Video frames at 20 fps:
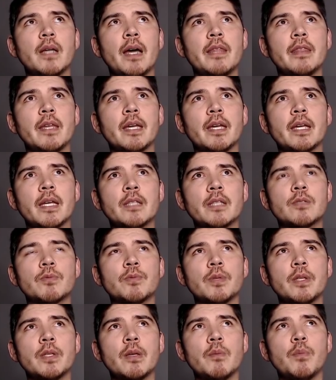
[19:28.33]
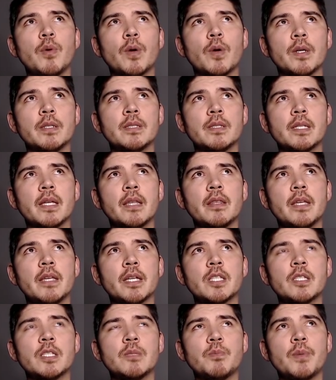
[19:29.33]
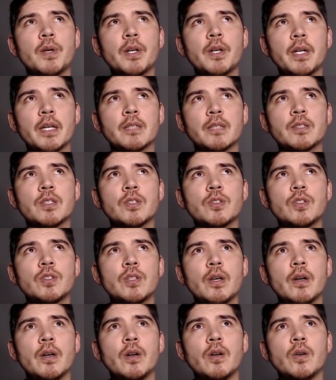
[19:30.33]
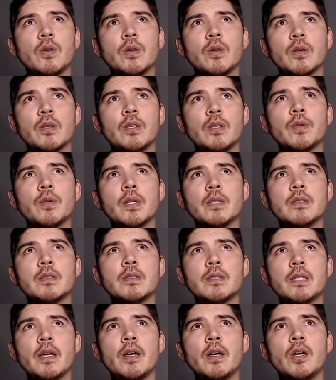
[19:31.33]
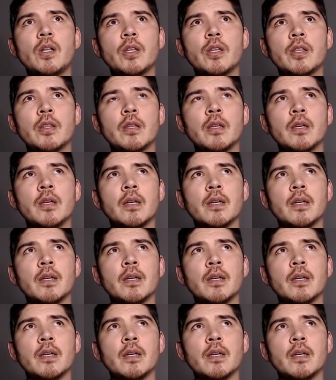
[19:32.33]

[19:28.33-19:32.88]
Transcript: I think it's really important to get the experience so you can sell